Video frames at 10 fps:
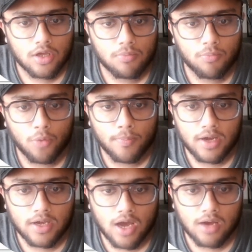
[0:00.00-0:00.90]

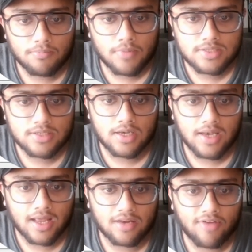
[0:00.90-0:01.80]
Momentum, muscle
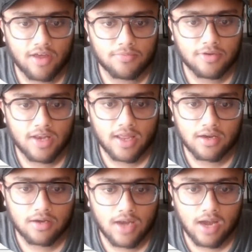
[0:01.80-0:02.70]
length, fiber
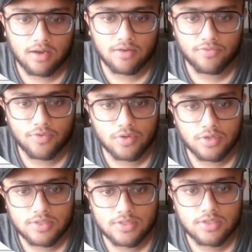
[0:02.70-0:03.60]
length, tendon force,